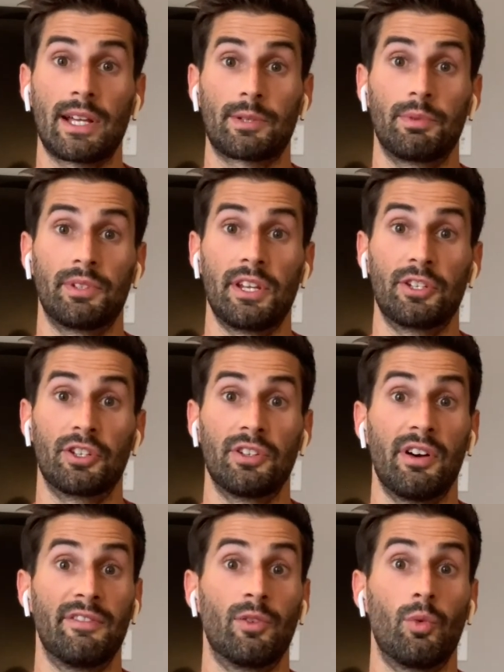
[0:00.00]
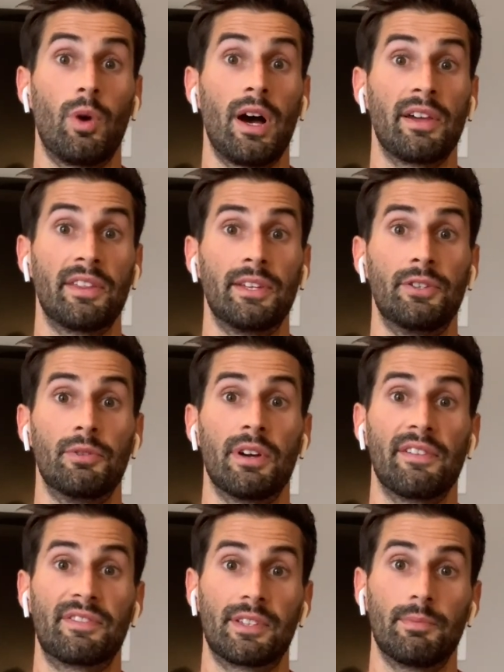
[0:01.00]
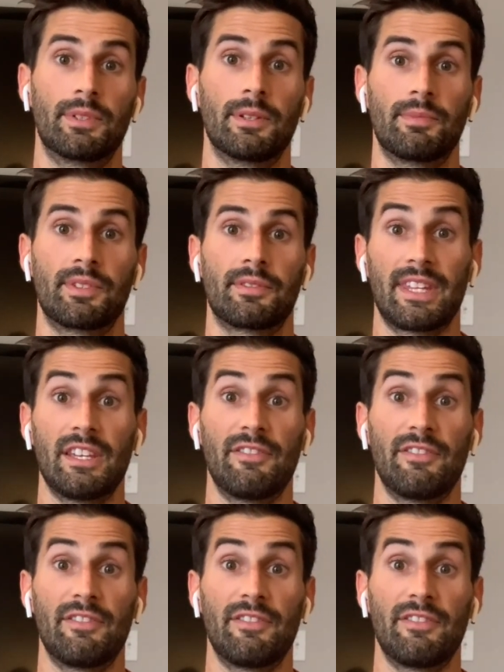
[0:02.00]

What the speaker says: explanation of why they do have symptoms.